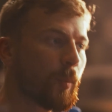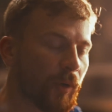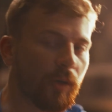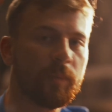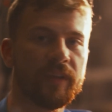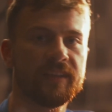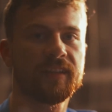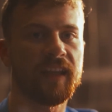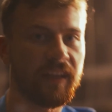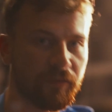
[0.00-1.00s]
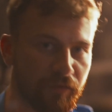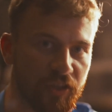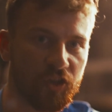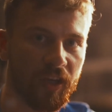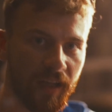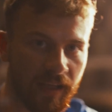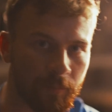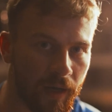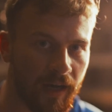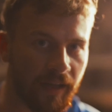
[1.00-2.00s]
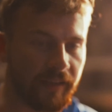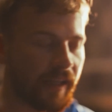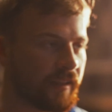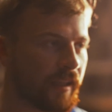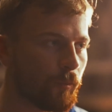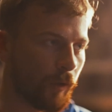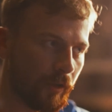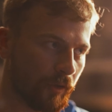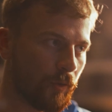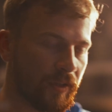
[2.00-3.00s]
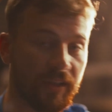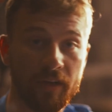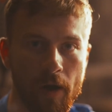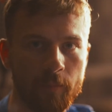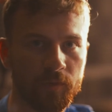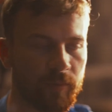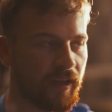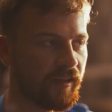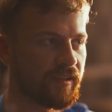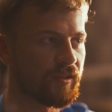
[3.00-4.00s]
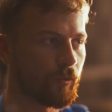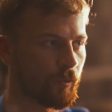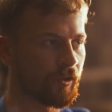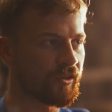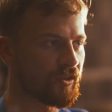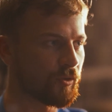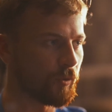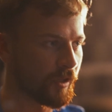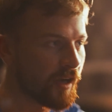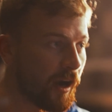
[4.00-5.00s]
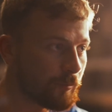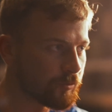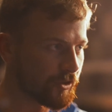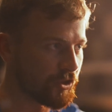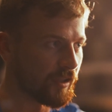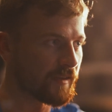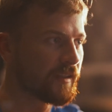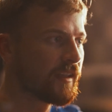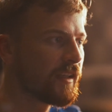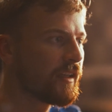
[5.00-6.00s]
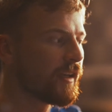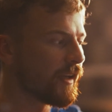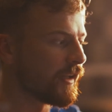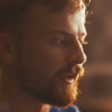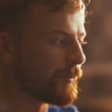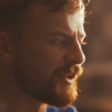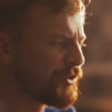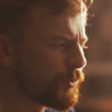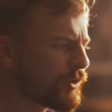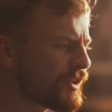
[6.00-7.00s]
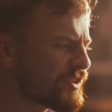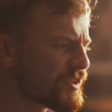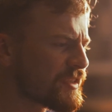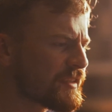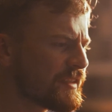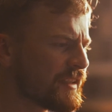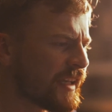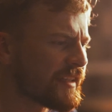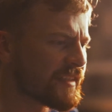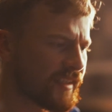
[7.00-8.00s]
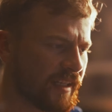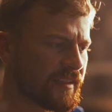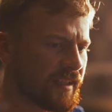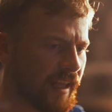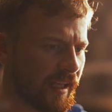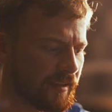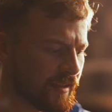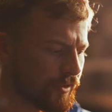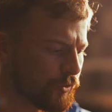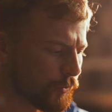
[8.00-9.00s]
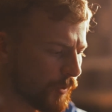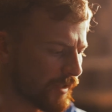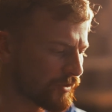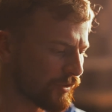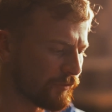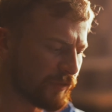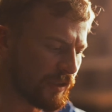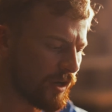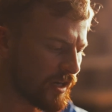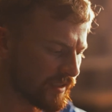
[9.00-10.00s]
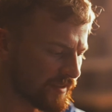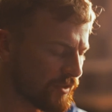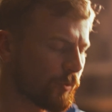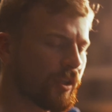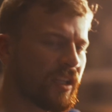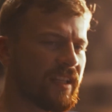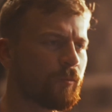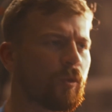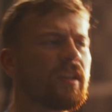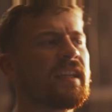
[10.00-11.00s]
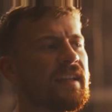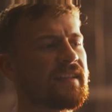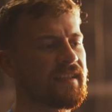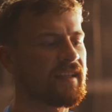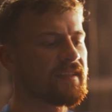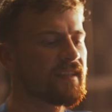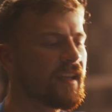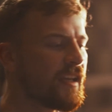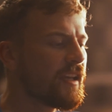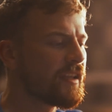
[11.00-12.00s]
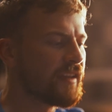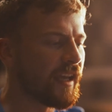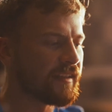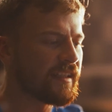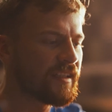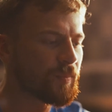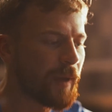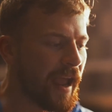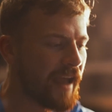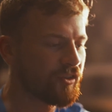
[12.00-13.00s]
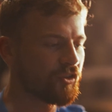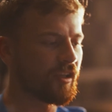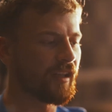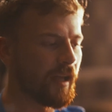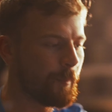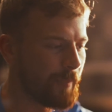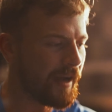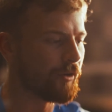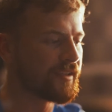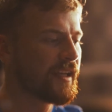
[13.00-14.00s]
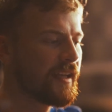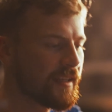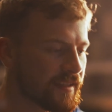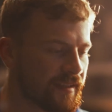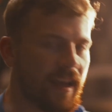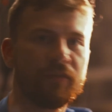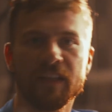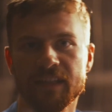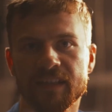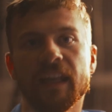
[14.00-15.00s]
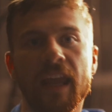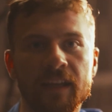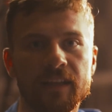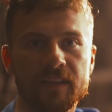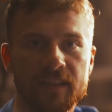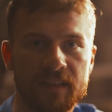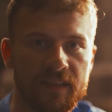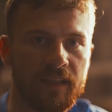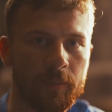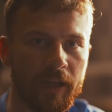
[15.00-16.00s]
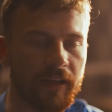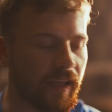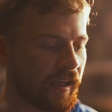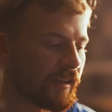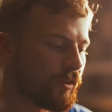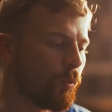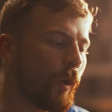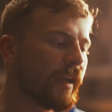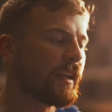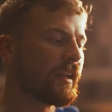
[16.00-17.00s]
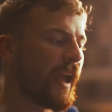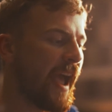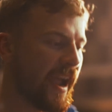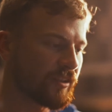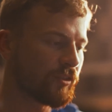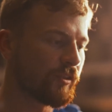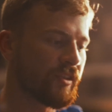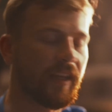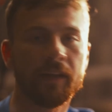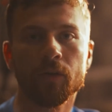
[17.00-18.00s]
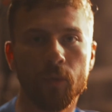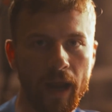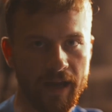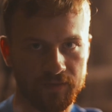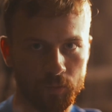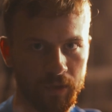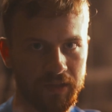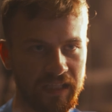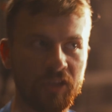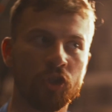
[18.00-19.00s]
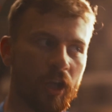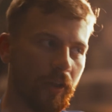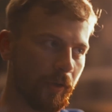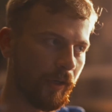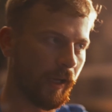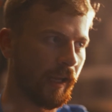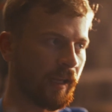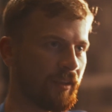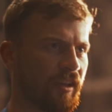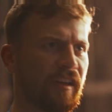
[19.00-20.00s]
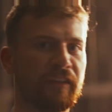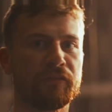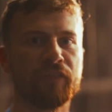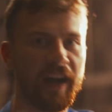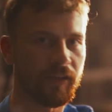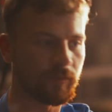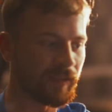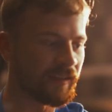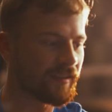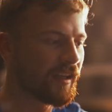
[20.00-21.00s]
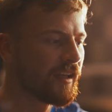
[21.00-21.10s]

purpose and vision in mind, and they weren't going to compromise in order to accomplish it. Um, and you really just get a sense that the director, Phil Hawkins, you really really get a sense that he's passionate about seventies and eighties cinema and the way actors interact with each other and their environment.